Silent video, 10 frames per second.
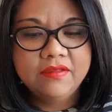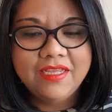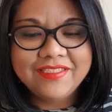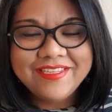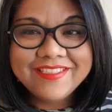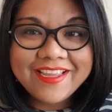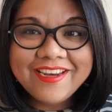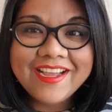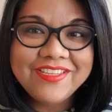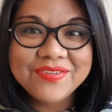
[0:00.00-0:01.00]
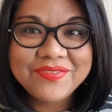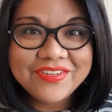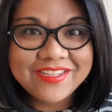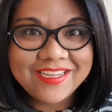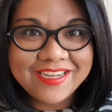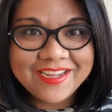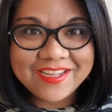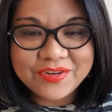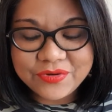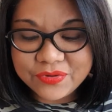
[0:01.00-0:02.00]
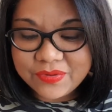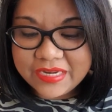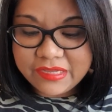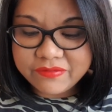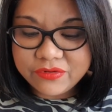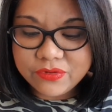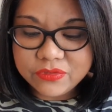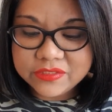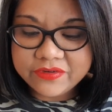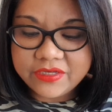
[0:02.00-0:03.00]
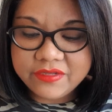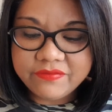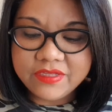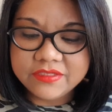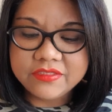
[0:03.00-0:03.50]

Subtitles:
As I said, I don't really know any of the notes for any of these,